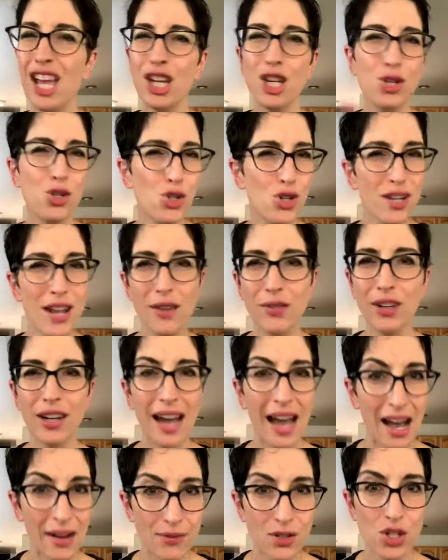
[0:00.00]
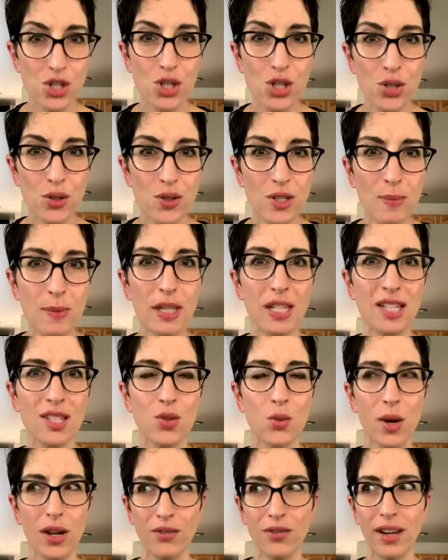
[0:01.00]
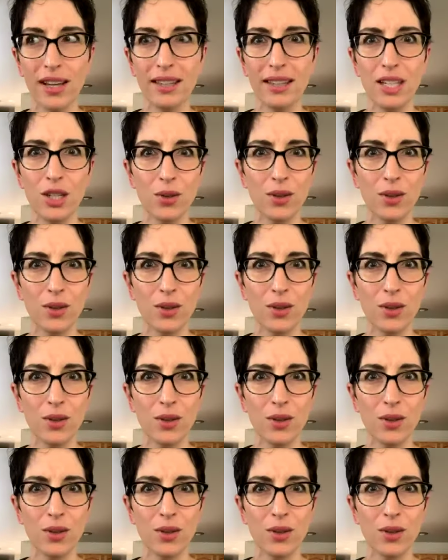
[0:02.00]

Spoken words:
You should never have to choose because, quite frankly,